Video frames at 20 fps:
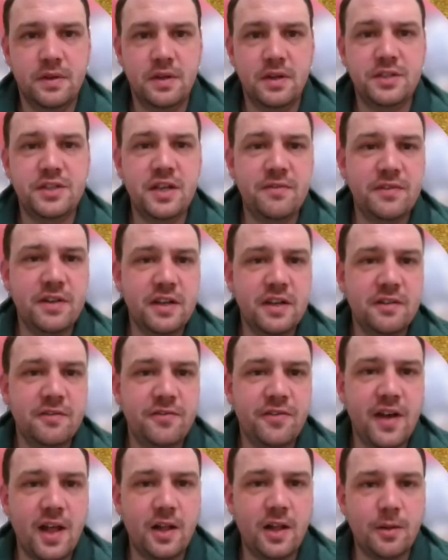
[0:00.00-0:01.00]
As evening
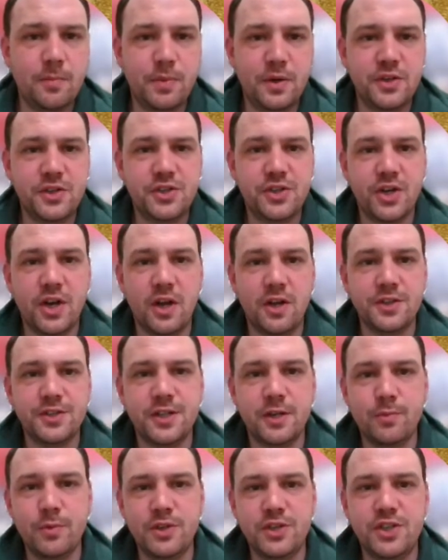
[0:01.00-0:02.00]
fell, Prince Charles
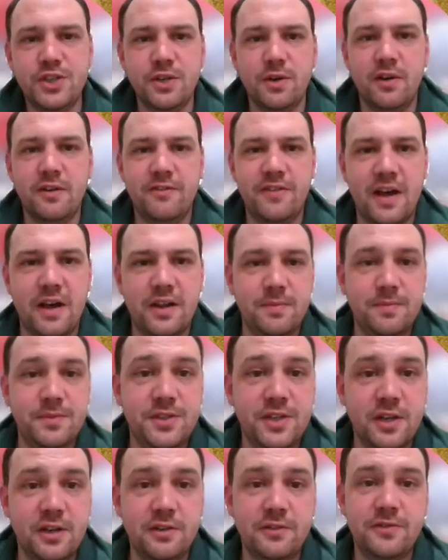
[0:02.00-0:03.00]
Edward Stuart
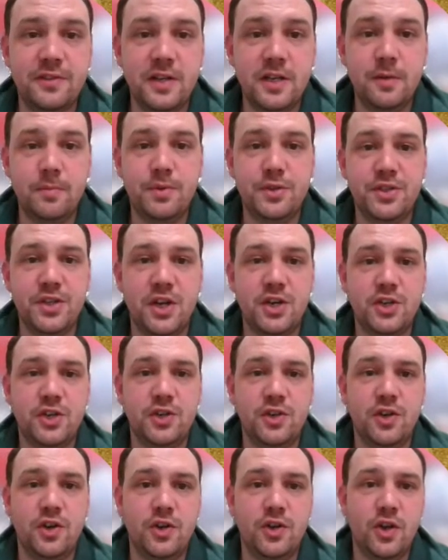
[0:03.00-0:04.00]
himself in
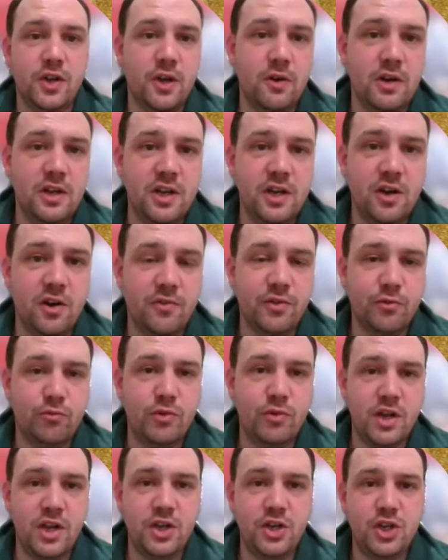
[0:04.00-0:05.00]
possession not only of the
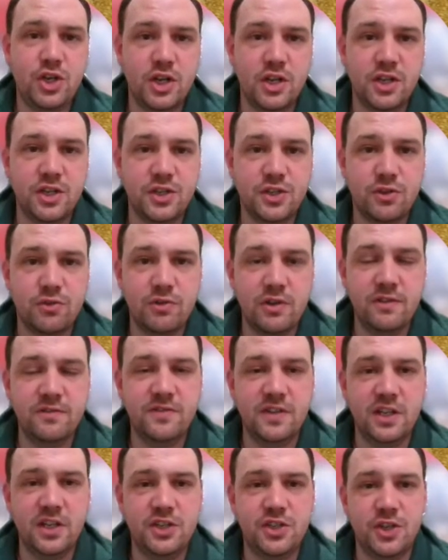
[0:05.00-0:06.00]
ridge and its 3
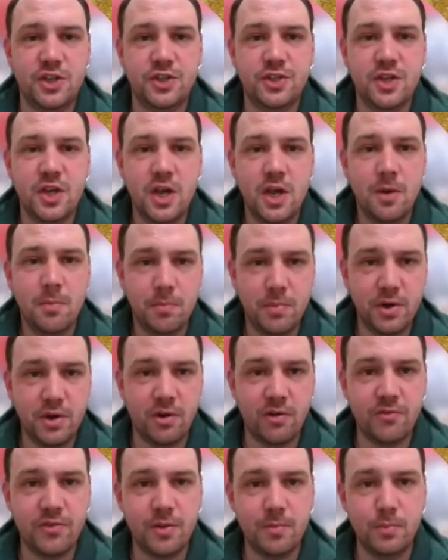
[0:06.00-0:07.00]
villages, but
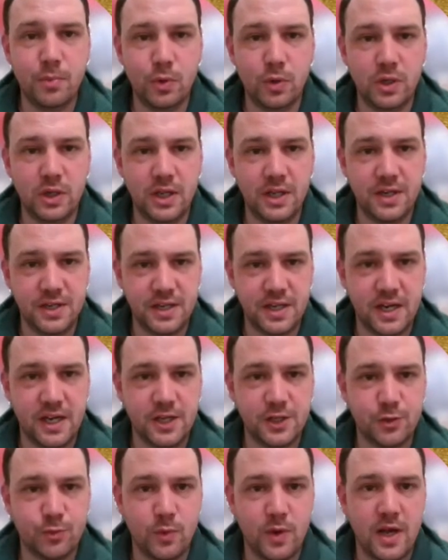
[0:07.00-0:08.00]
of the moorland
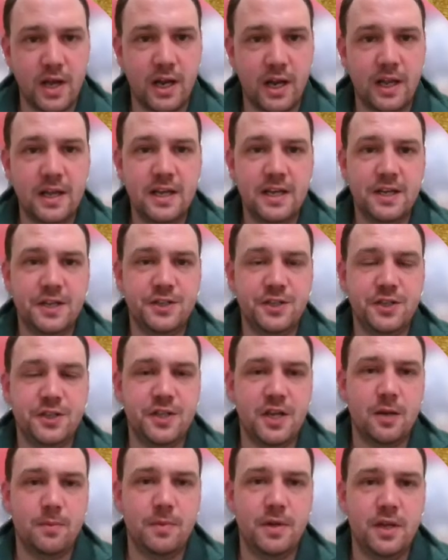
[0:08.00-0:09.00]
as well, as his
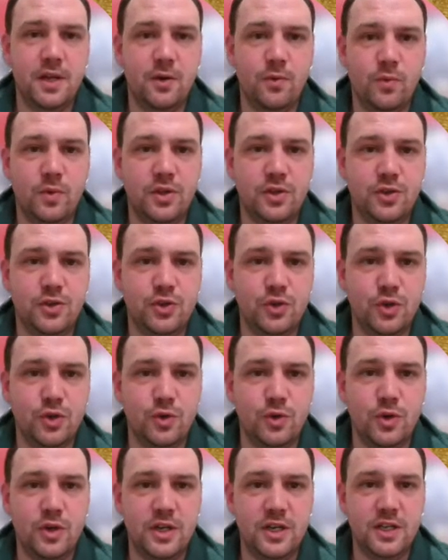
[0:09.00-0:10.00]
enemy
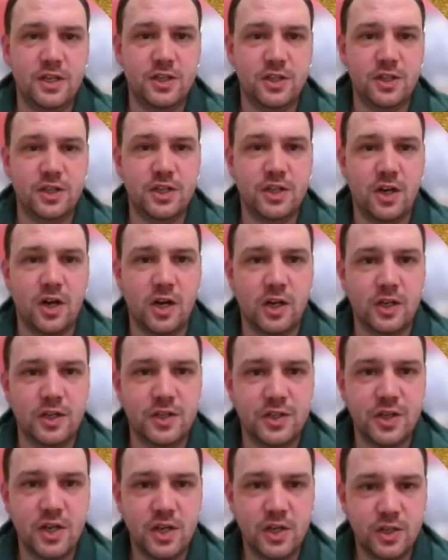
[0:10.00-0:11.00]
withdrew into the
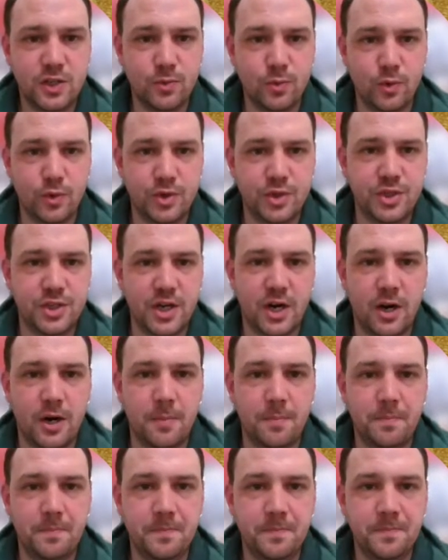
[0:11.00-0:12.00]
darkness towards
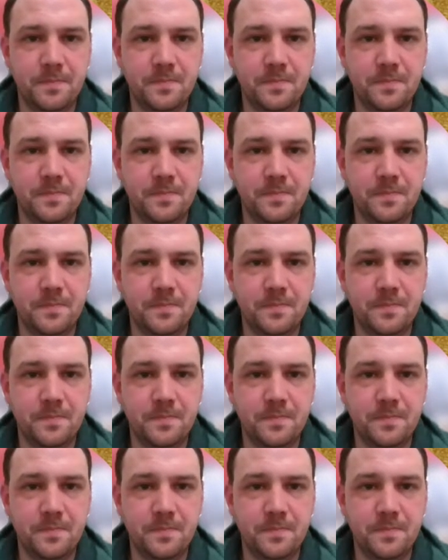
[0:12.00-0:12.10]
Durham.